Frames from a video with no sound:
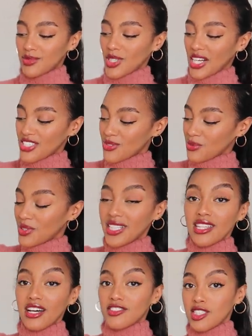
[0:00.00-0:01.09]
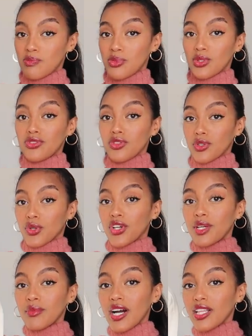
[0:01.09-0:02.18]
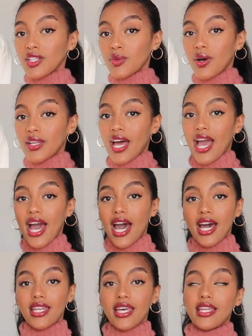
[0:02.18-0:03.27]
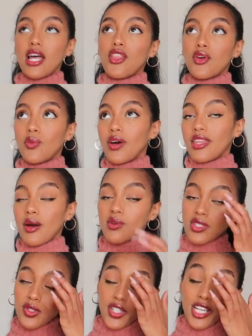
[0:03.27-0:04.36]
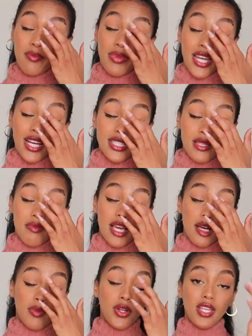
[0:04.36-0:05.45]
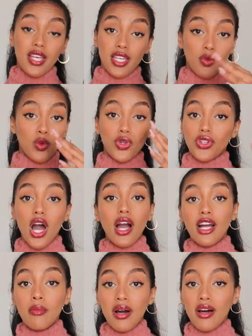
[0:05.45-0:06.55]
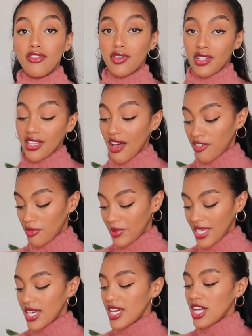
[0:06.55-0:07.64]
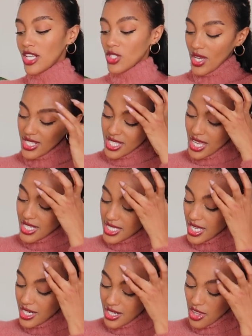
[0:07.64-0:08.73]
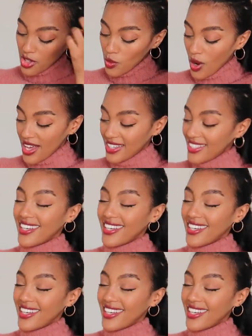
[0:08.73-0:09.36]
So I just really love this beautiful cream color one. I had another one that was cream, but I got some makeup on it and it will not come off for the life of me. So I decided to get another one.